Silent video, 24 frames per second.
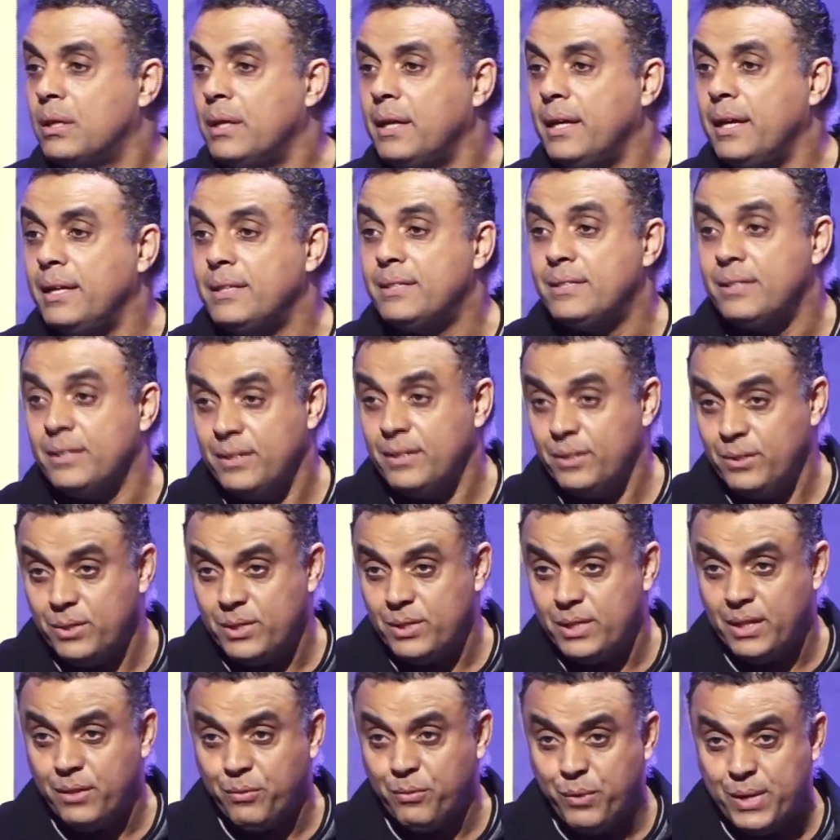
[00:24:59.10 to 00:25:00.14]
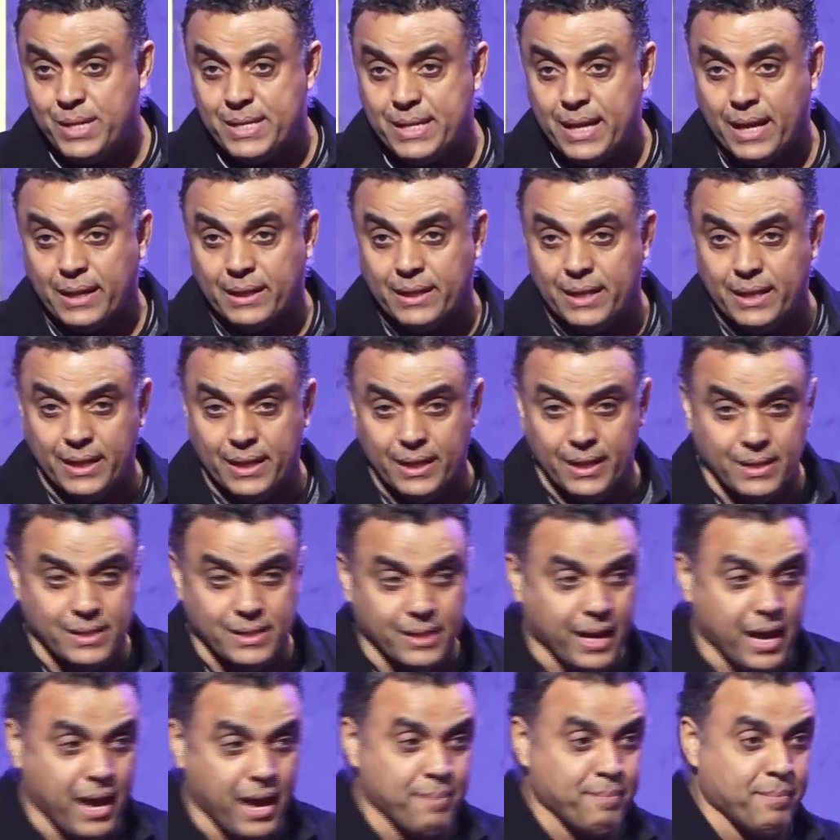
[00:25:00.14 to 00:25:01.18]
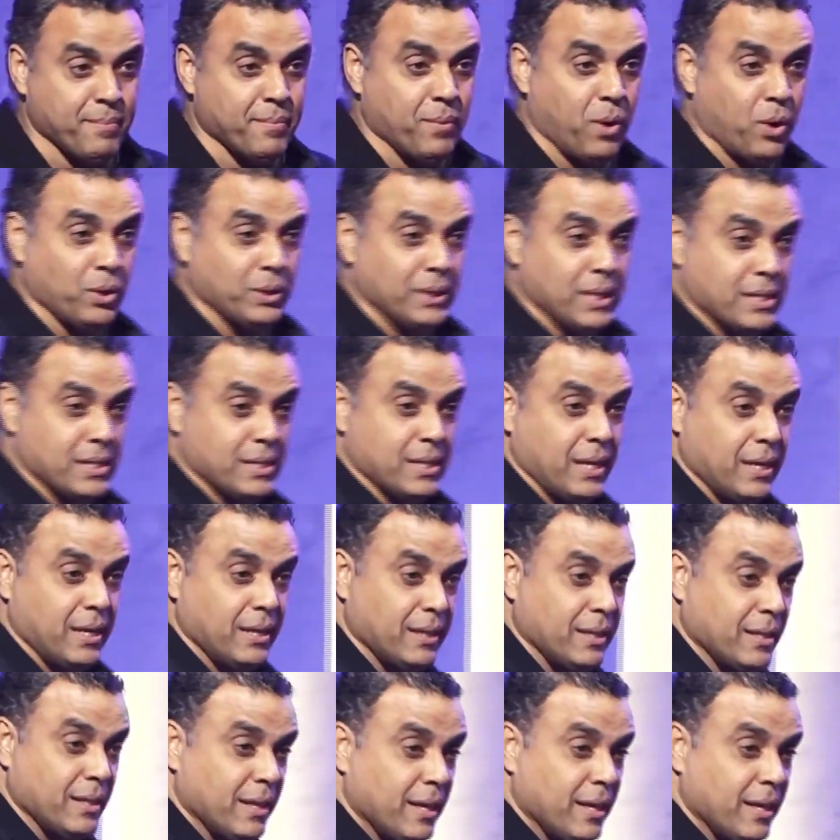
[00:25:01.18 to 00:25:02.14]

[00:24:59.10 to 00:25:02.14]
You see, recently it came on the scene.